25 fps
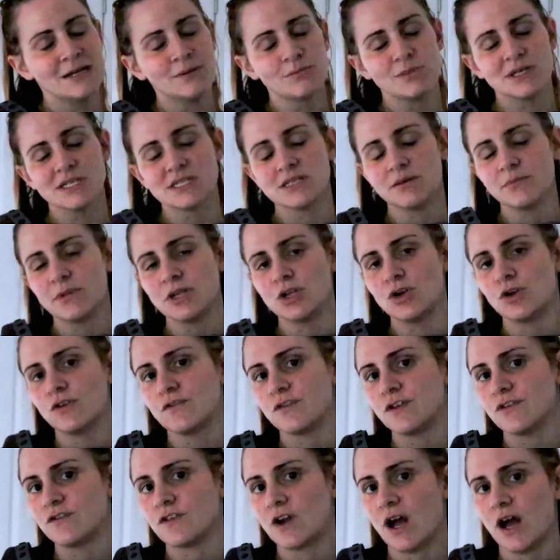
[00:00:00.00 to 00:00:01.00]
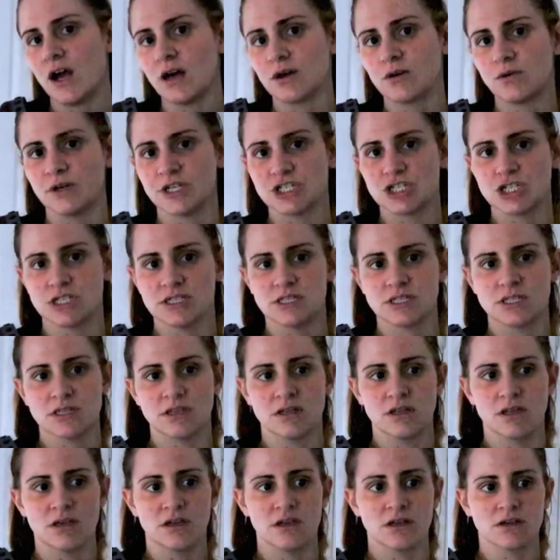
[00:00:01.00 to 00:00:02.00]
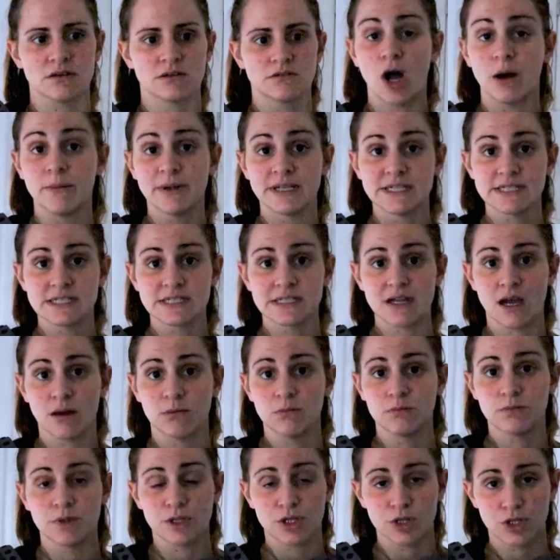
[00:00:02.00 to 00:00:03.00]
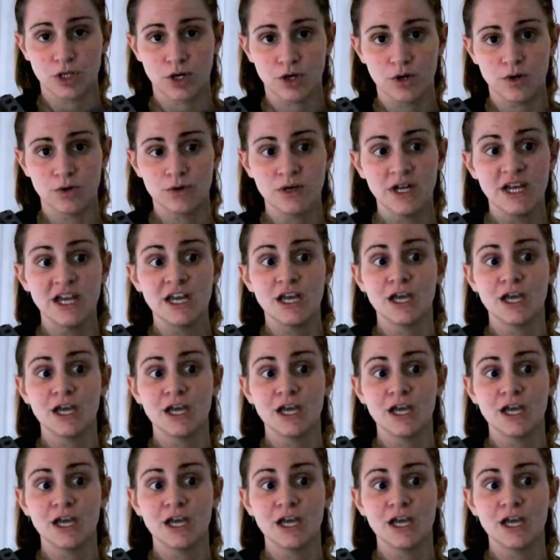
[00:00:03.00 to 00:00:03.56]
Please let me know if you've got questions in the comments down below.